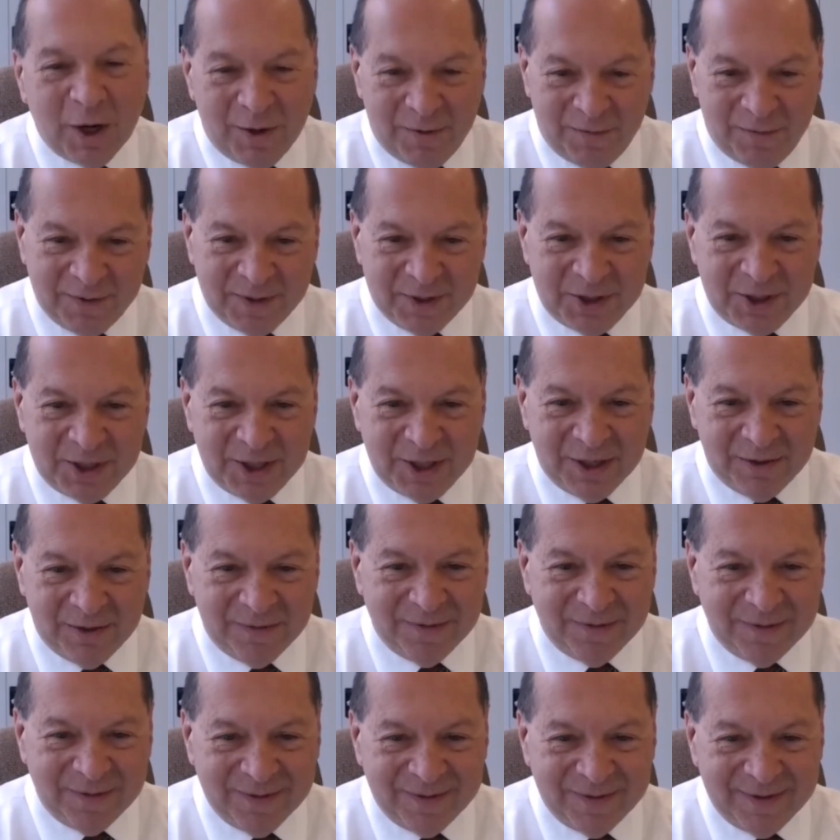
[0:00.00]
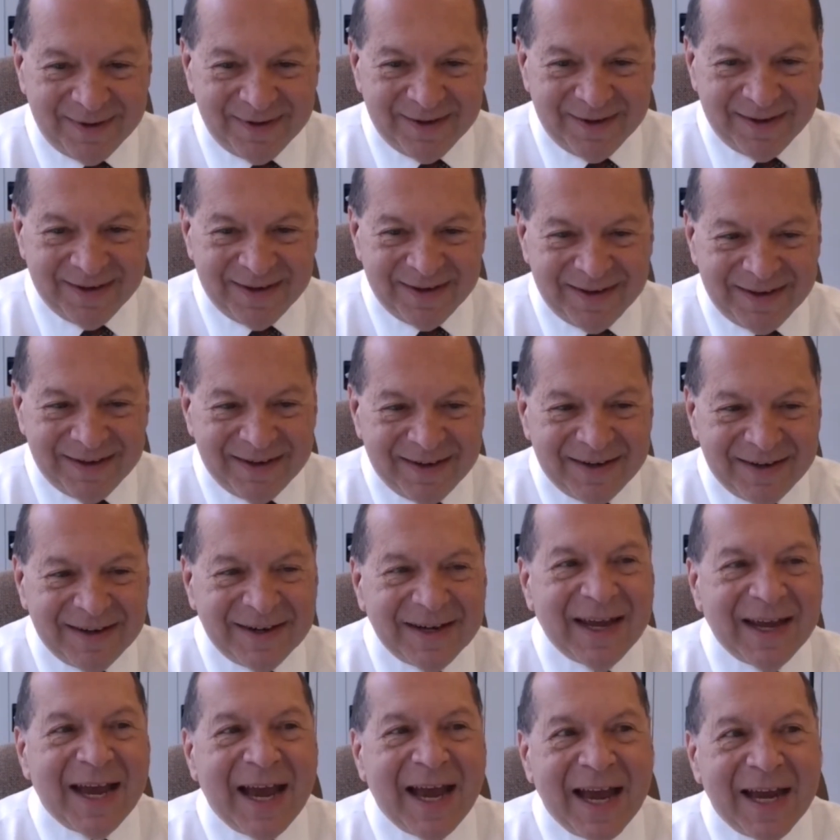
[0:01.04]
off the shelf
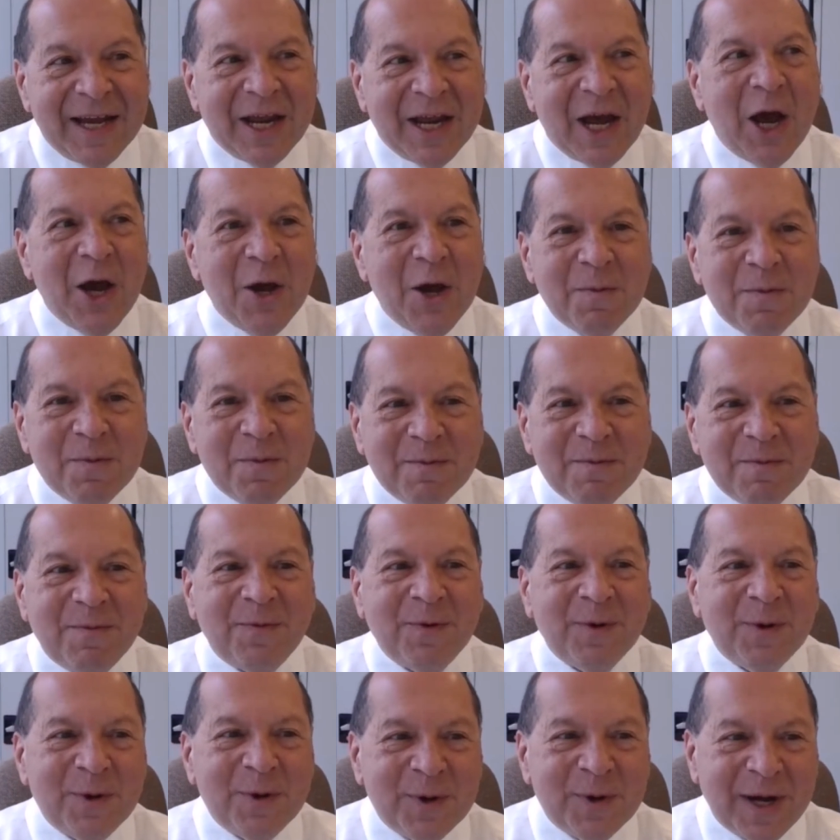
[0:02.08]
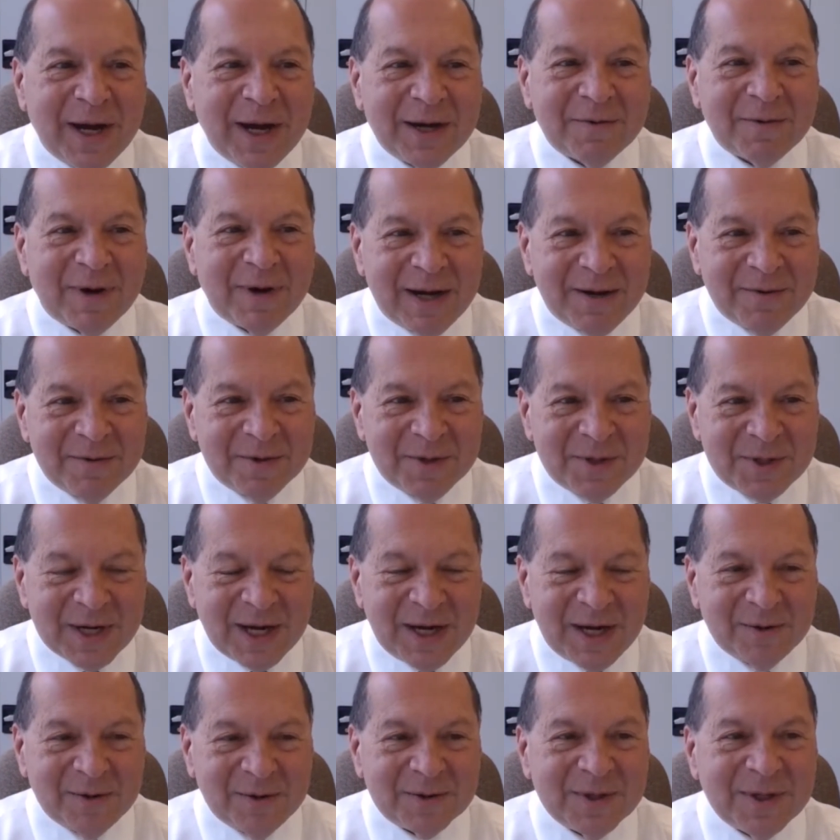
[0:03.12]
and hope for a great
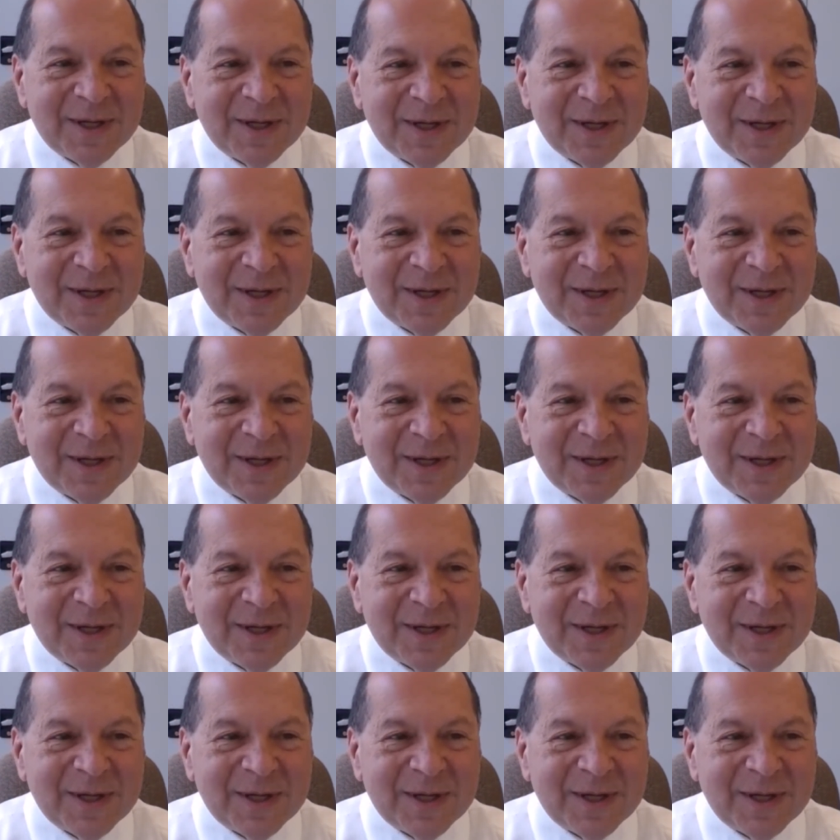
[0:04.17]
result.